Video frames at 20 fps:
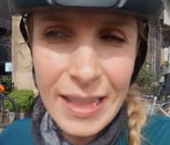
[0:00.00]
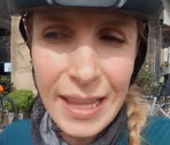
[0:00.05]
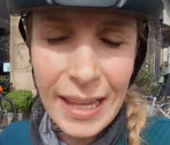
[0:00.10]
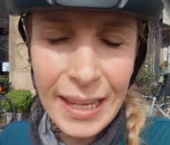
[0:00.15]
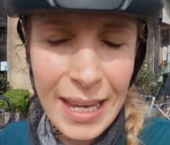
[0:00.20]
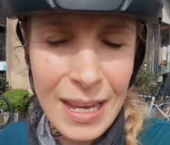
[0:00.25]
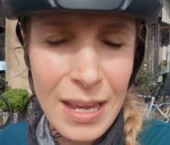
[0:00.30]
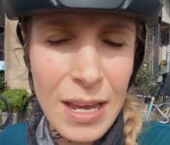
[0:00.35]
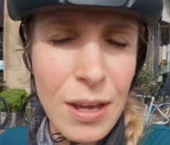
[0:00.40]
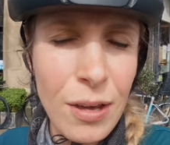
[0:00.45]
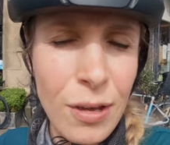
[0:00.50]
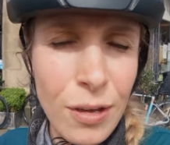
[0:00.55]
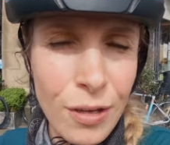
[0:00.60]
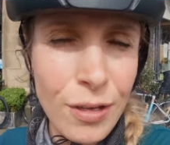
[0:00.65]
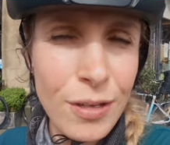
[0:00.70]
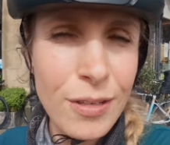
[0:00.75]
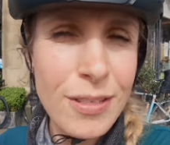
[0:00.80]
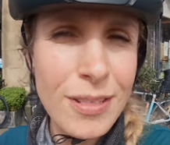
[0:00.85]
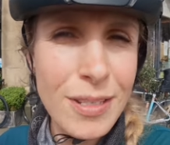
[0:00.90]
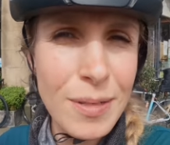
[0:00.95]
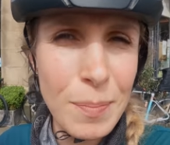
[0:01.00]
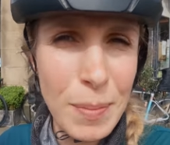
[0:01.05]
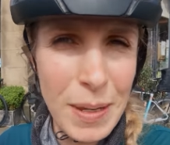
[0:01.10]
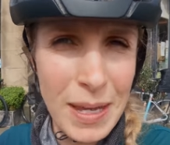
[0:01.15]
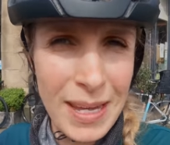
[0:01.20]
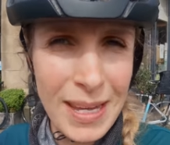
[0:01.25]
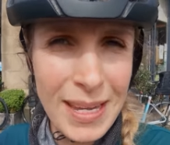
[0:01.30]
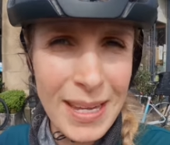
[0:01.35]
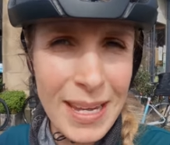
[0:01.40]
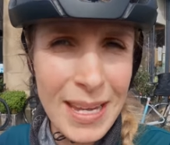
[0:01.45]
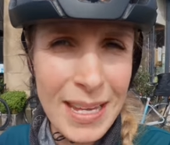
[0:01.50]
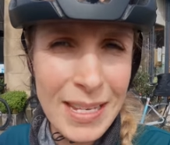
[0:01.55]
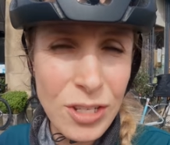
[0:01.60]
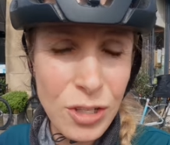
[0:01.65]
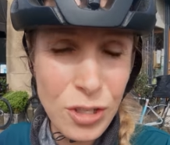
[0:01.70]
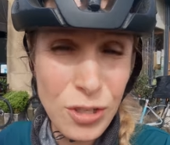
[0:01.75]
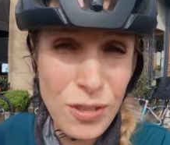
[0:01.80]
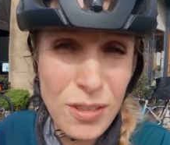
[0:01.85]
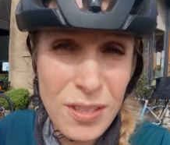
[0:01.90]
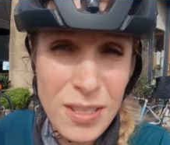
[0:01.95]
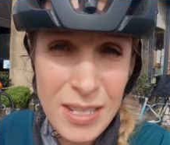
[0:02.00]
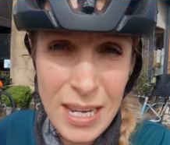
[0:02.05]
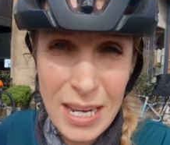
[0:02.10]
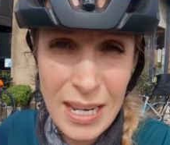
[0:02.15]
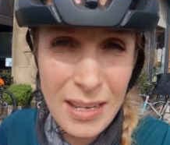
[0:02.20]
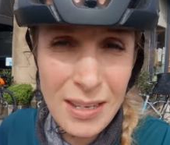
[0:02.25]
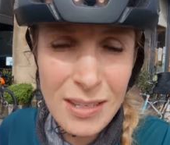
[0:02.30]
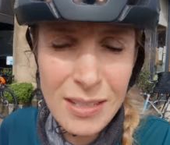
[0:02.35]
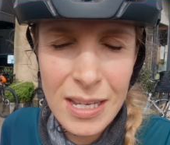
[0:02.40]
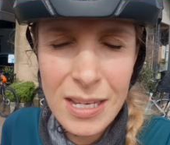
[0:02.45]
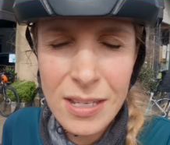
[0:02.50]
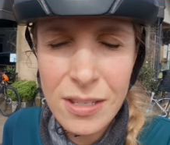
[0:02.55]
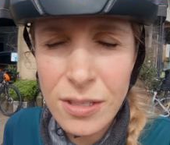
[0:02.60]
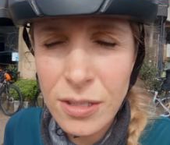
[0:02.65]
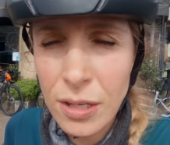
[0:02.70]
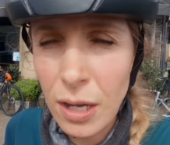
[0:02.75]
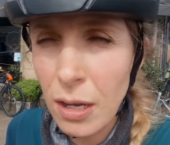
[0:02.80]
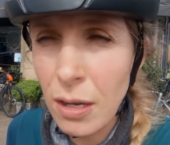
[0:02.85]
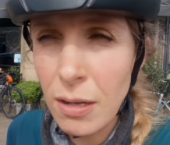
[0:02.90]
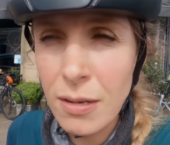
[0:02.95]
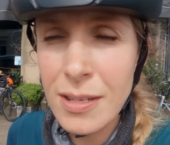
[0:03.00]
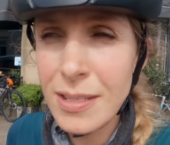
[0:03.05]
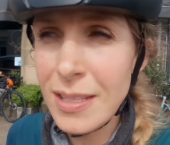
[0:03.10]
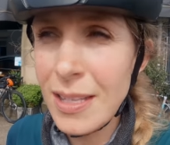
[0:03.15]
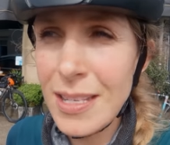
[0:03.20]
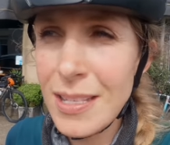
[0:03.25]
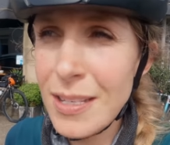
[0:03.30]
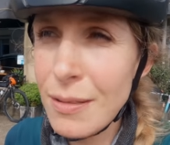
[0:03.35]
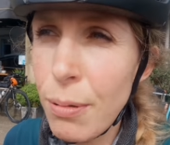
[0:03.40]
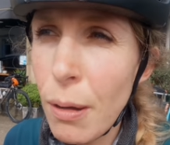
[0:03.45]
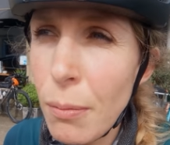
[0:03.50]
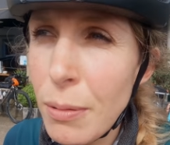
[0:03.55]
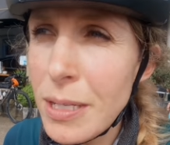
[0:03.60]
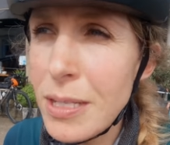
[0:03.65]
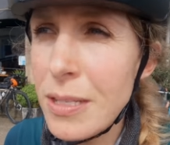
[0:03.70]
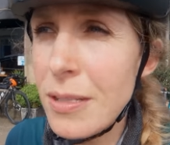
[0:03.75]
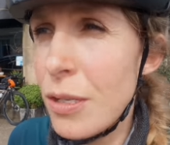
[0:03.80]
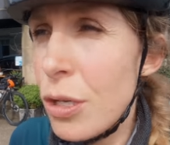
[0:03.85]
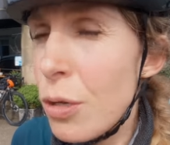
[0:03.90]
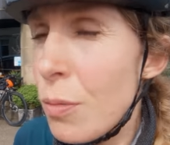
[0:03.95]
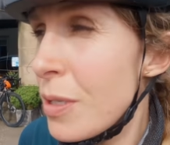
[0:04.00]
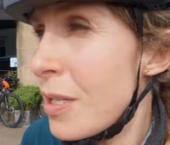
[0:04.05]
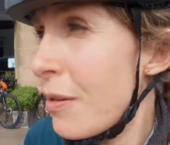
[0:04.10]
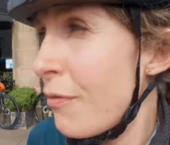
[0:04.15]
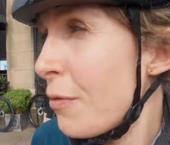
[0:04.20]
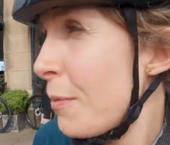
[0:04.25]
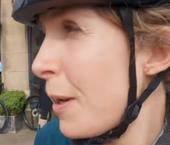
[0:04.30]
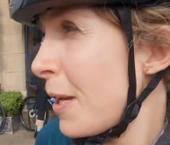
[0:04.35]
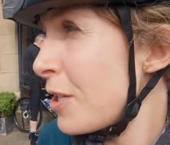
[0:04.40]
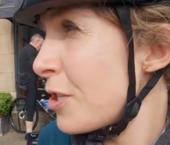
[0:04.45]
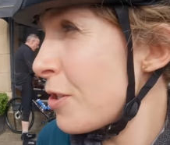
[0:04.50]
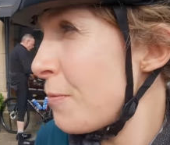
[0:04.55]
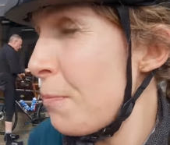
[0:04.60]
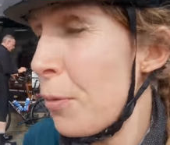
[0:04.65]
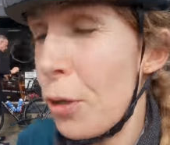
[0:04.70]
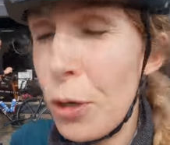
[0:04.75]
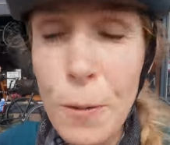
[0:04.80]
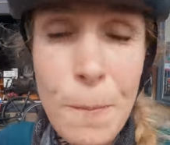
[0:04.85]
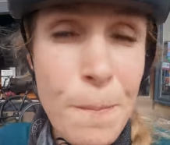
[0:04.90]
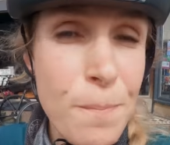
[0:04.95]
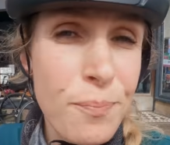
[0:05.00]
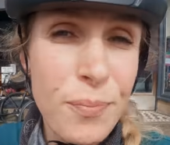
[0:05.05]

like, it hurts to pee, it just stings. It's, honestly, this is probably too much information, but